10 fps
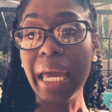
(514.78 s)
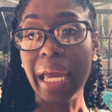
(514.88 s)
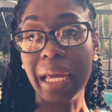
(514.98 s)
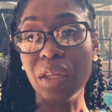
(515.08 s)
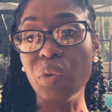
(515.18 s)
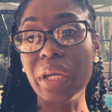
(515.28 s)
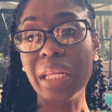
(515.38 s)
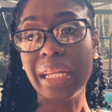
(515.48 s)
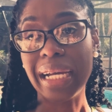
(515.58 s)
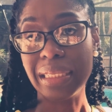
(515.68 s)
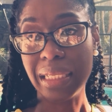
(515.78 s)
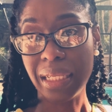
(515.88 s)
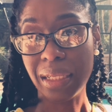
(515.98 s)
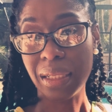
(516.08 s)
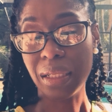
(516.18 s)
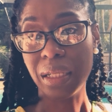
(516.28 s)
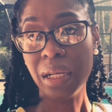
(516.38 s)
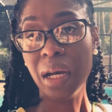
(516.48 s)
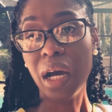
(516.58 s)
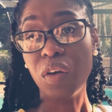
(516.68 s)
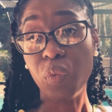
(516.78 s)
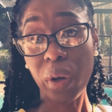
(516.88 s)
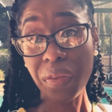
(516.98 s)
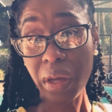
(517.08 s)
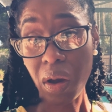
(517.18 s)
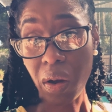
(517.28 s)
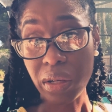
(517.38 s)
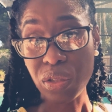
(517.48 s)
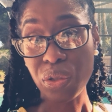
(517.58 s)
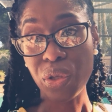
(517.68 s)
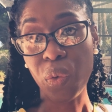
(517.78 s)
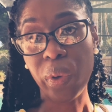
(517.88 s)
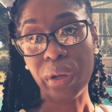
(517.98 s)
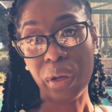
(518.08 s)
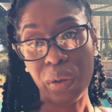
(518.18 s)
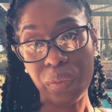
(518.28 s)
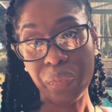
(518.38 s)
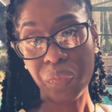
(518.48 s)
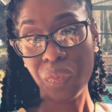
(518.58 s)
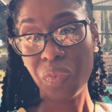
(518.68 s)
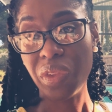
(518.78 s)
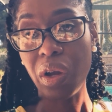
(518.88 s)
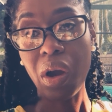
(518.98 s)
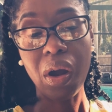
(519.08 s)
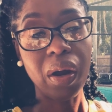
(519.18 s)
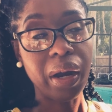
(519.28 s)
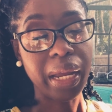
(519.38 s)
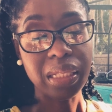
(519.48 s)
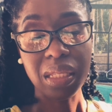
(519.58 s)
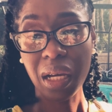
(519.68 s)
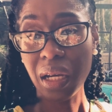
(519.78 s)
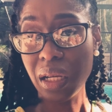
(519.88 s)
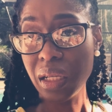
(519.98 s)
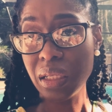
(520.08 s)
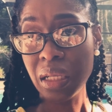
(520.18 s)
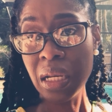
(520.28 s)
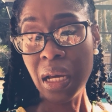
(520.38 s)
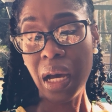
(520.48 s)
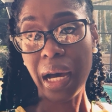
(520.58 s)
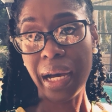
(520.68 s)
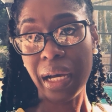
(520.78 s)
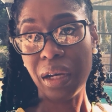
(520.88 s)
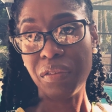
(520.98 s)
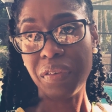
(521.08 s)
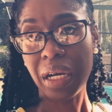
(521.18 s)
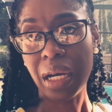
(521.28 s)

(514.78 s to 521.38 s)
and you'll get an idea of where they are so you know where to go. There are a ton of